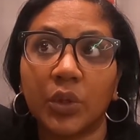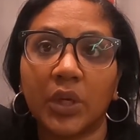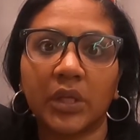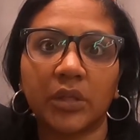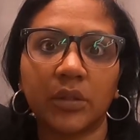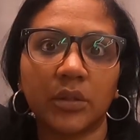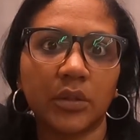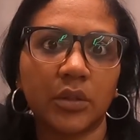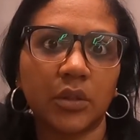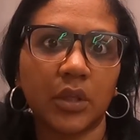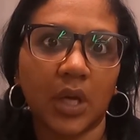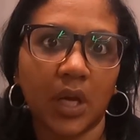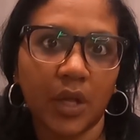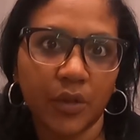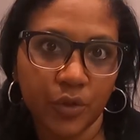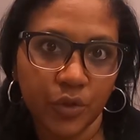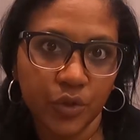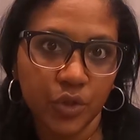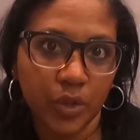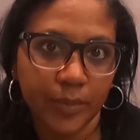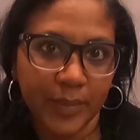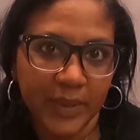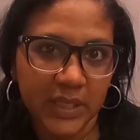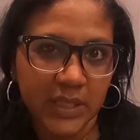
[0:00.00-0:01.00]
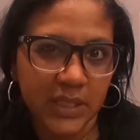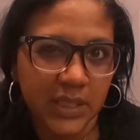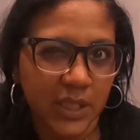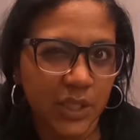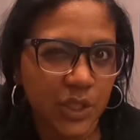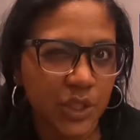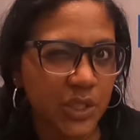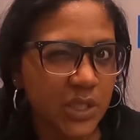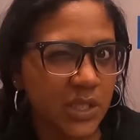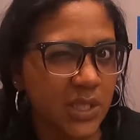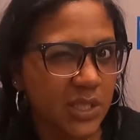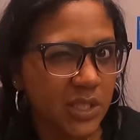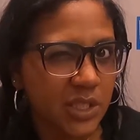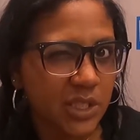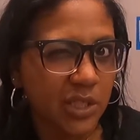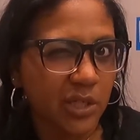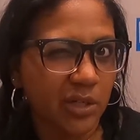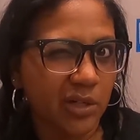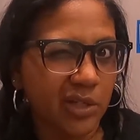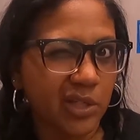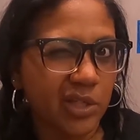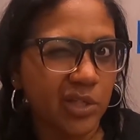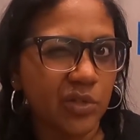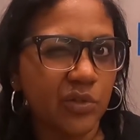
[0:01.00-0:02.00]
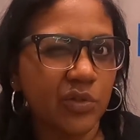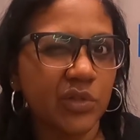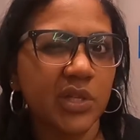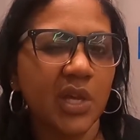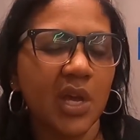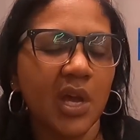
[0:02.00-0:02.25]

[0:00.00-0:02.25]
the other terminus station is Syracuse,